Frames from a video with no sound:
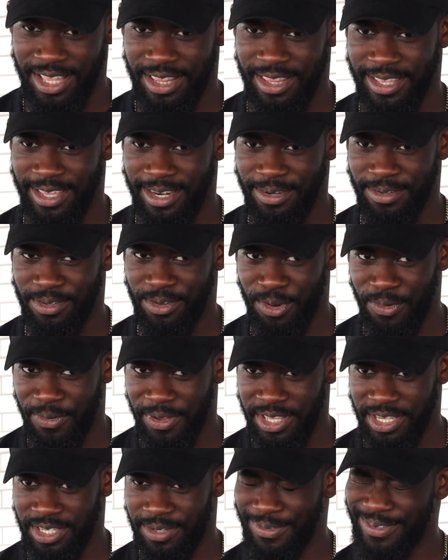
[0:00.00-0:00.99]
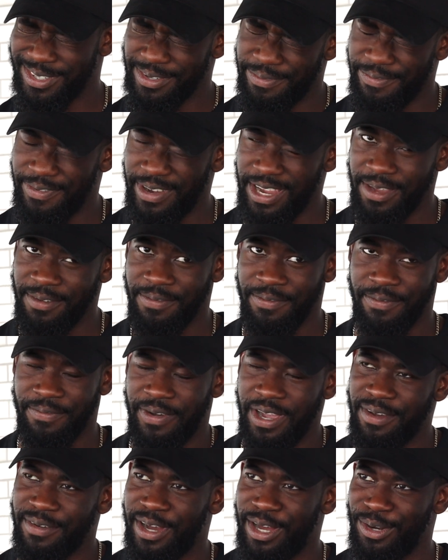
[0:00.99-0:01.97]
Then go for the interview. It's a five
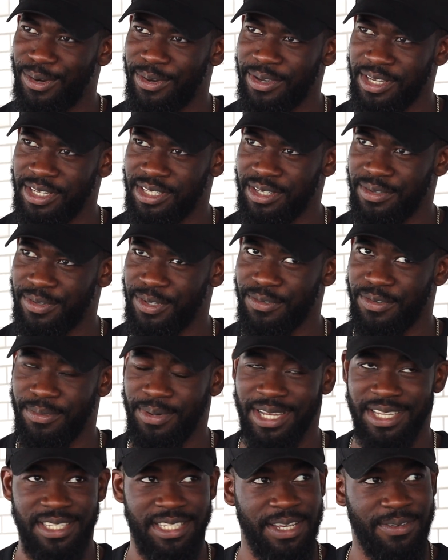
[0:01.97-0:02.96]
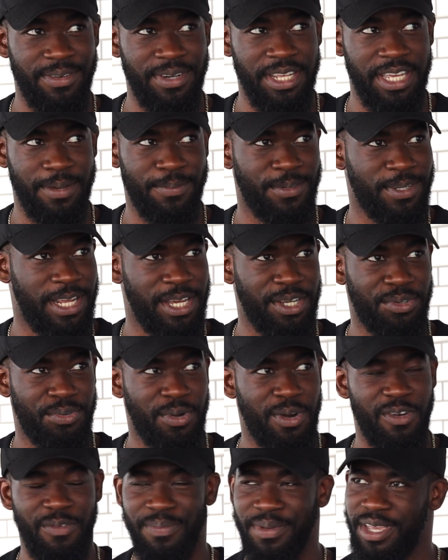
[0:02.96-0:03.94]
five hour long interview from like 7 a.m. to like
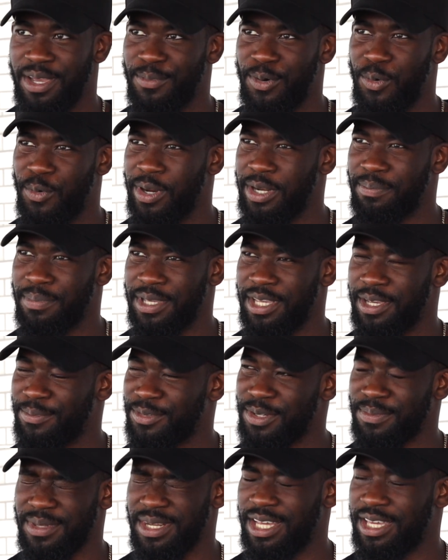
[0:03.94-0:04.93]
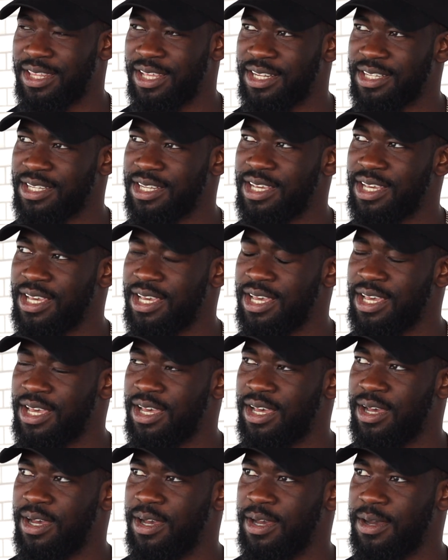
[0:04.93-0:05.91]
12 p.m. or 1 p.m. something like that
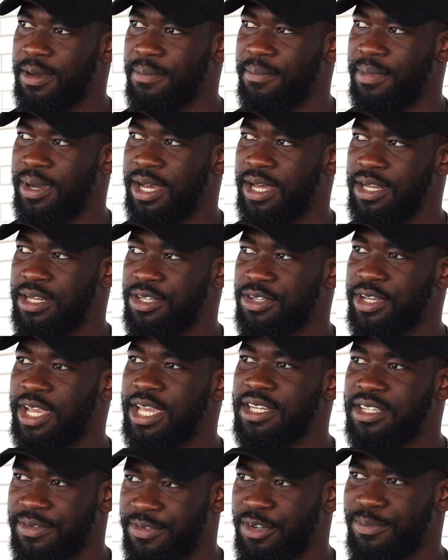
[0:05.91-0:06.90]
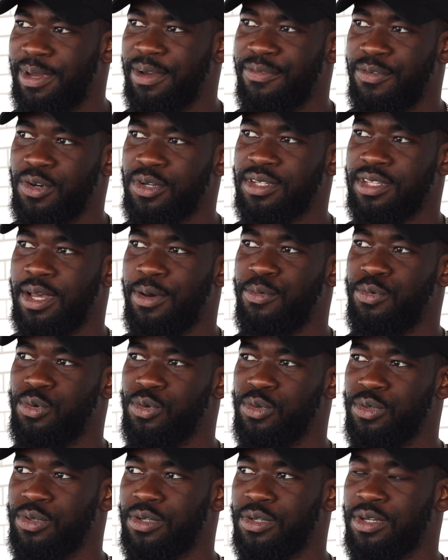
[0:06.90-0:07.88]
um, and you get interviewed by folks that
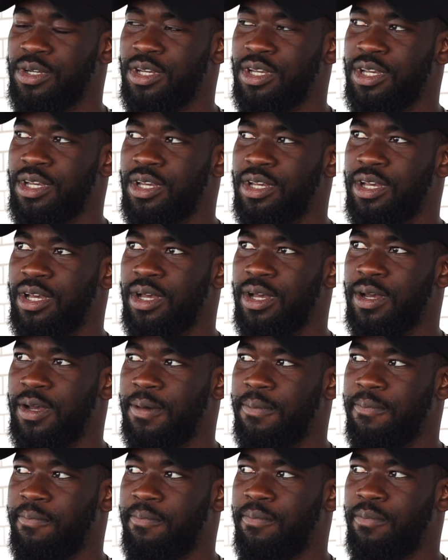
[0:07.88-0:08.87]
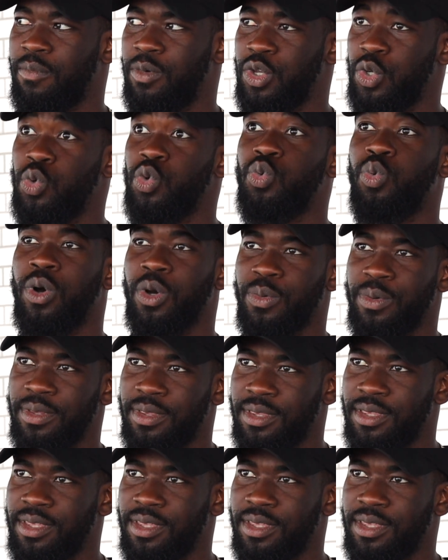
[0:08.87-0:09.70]
um, you would work with.